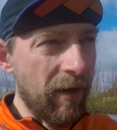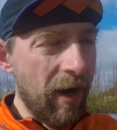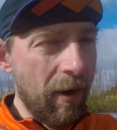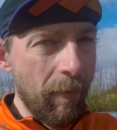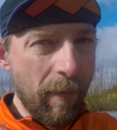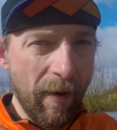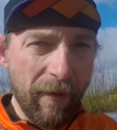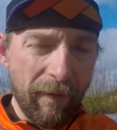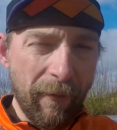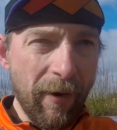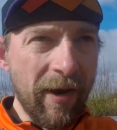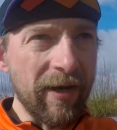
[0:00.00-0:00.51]

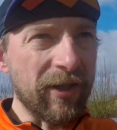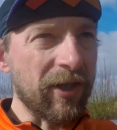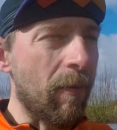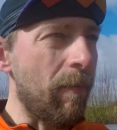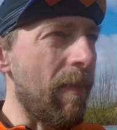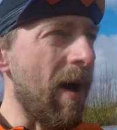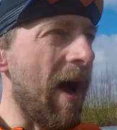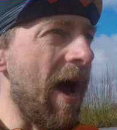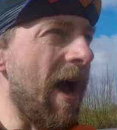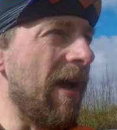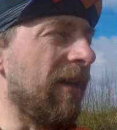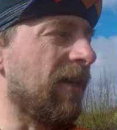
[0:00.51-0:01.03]
both ways
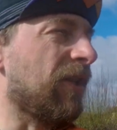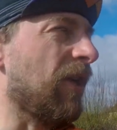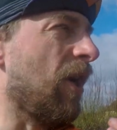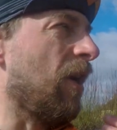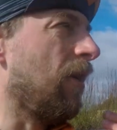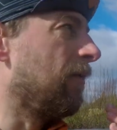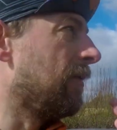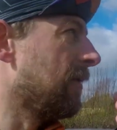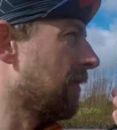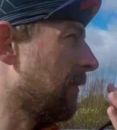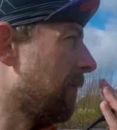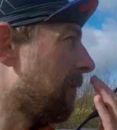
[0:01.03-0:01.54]
combined,
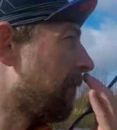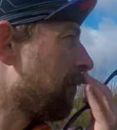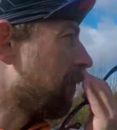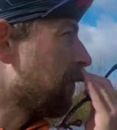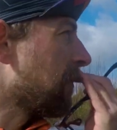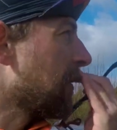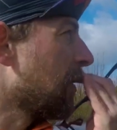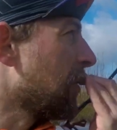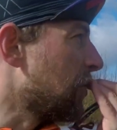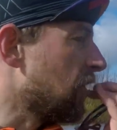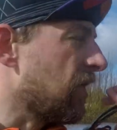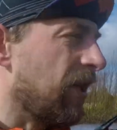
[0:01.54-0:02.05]
so
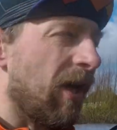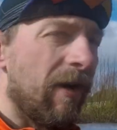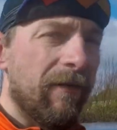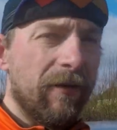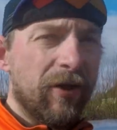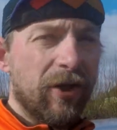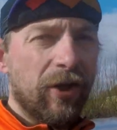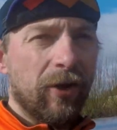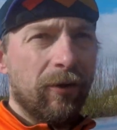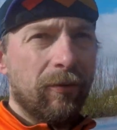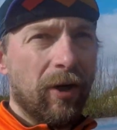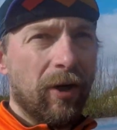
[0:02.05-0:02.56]
just over 2